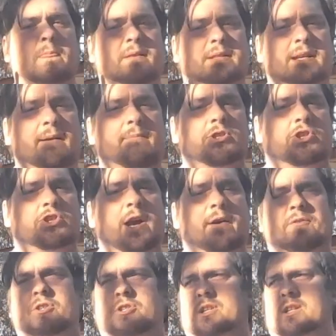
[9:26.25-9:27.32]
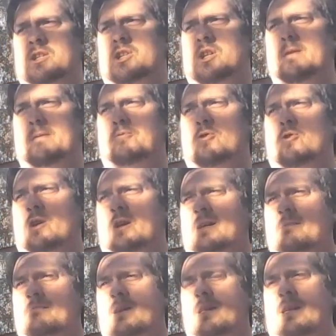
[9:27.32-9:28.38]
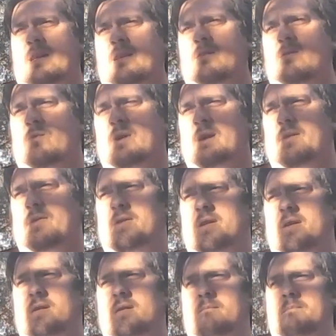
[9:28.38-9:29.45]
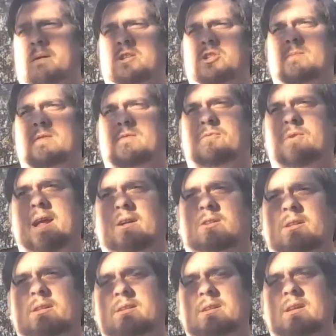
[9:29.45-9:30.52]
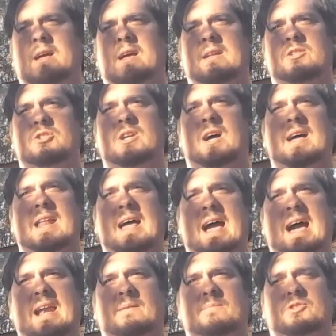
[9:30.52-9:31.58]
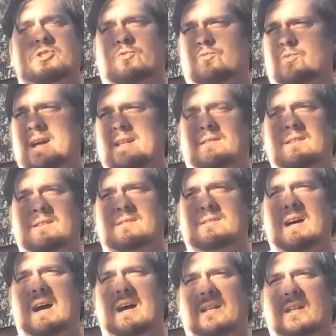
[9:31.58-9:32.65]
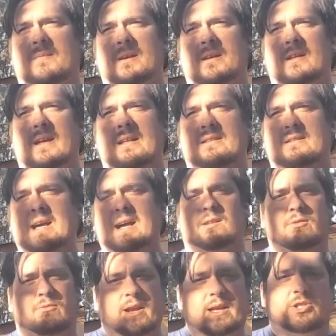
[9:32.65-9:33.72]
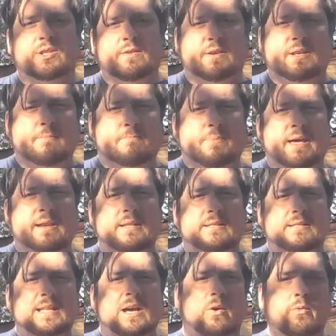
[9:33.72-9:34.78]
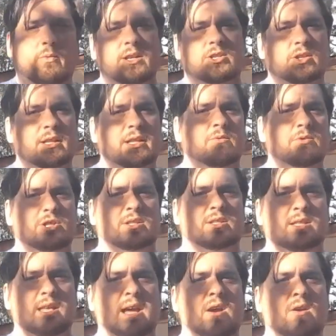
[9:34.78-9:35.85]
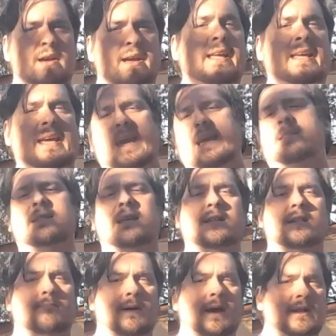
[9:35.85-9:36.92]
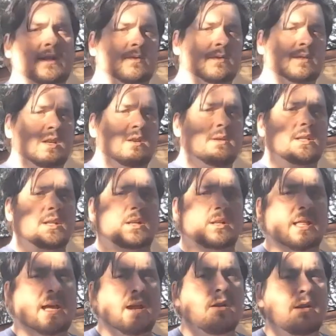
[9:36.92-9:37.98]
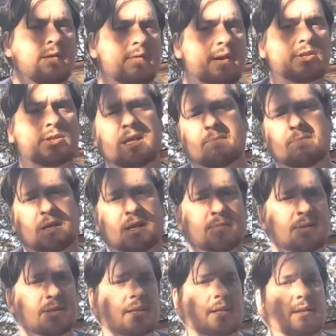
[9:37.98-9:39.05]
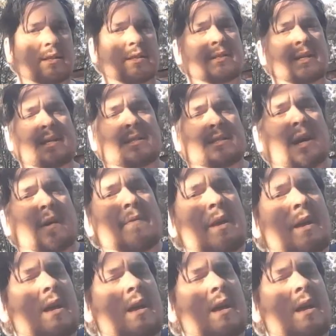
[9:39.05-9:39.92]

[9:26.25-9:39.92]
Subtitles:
Thomas Jefferson is going to be put on a committee with Benjamin Franklin and John Adams to write this document, a Declaration of Independence. Now, originally, it was just there in case independence was going to be declared, and eventually that becomes the say-so.